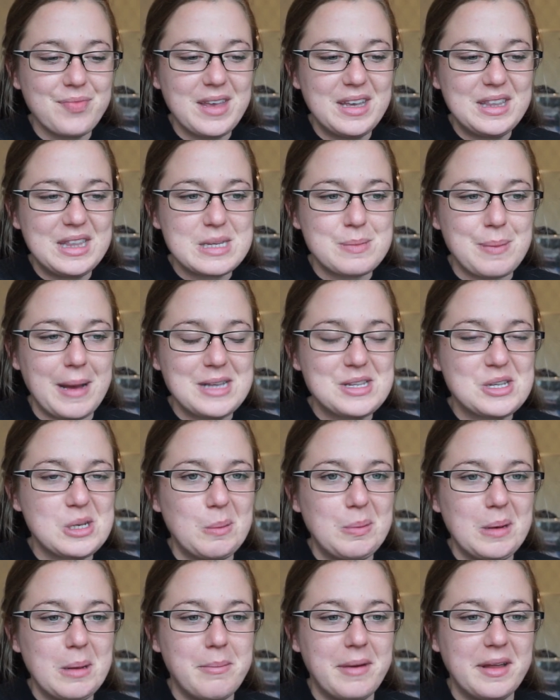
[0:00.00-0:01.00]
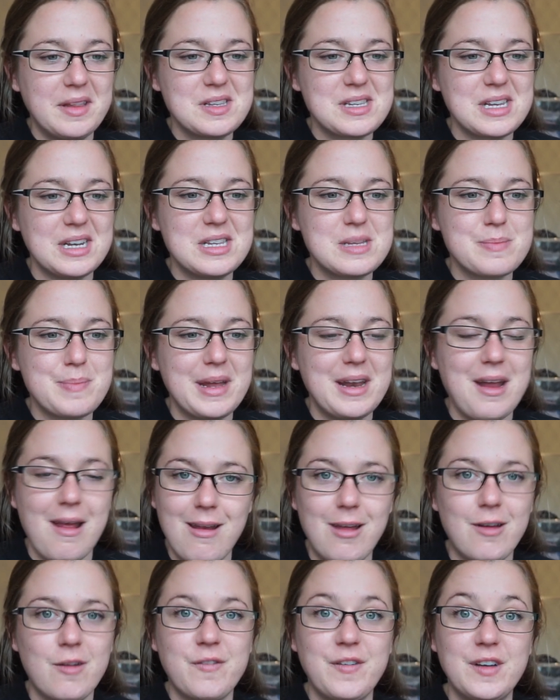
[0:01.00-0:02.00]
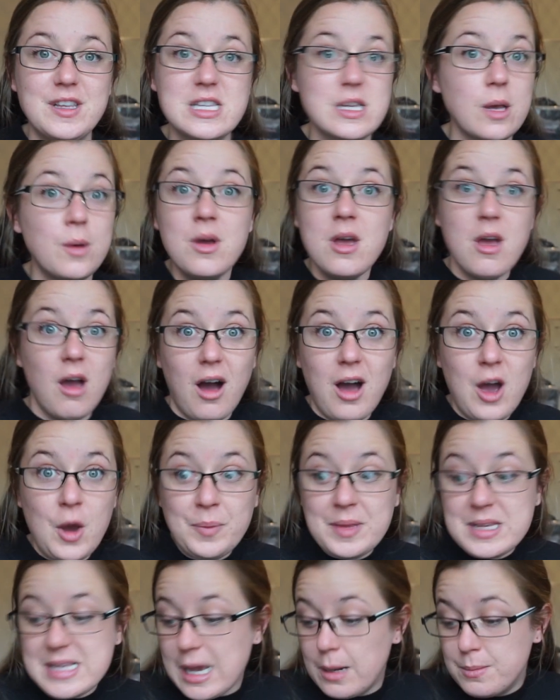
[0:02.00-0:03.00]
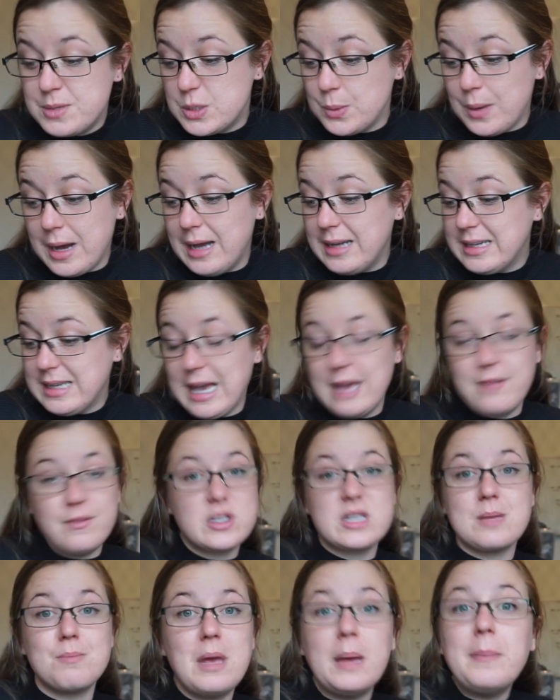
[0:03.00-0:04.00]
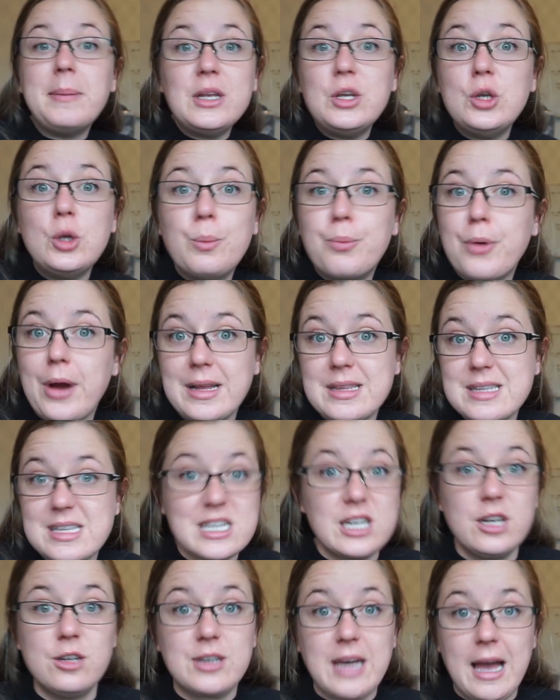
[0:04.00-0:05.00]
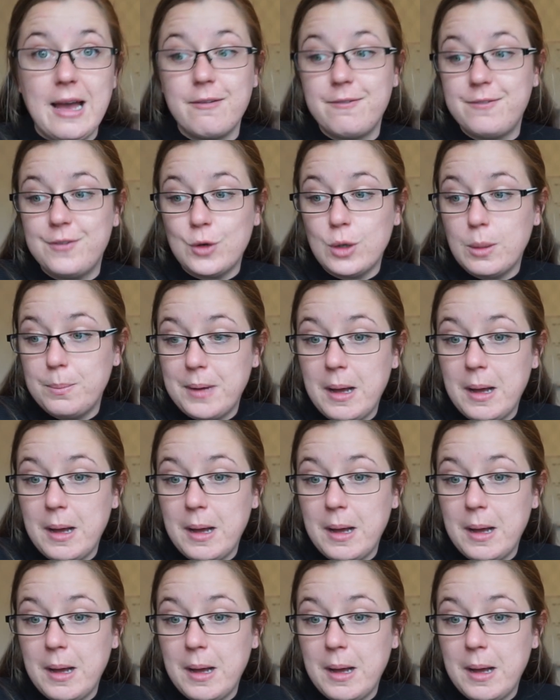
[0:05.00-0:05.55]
this past couple of months, and it's been a lot of fun. So I hope this helped you out and gave you some maybe new brands to look out for.